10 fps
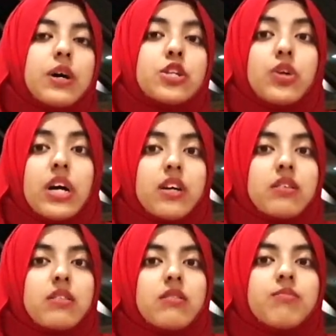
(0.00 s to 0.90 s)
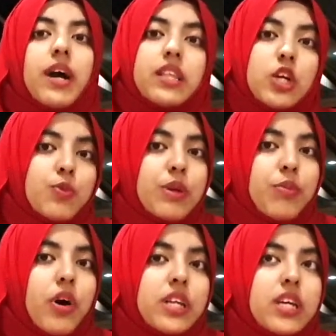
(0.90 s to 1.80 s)
drug by the human
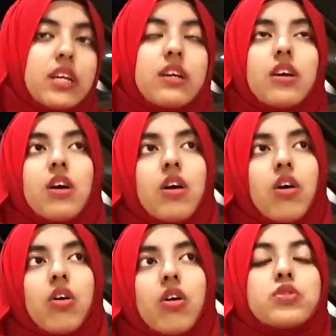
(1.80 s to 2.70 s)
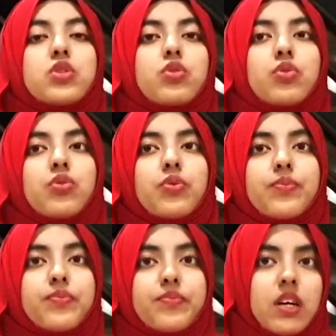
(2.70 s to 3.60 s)
body, or to
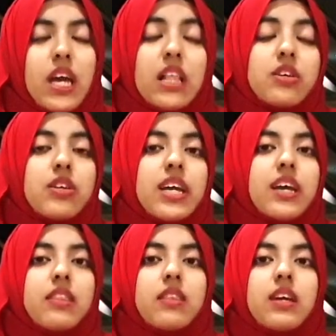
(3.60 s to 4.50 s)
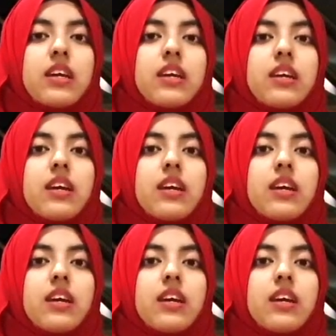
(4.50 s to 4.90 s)
calculate the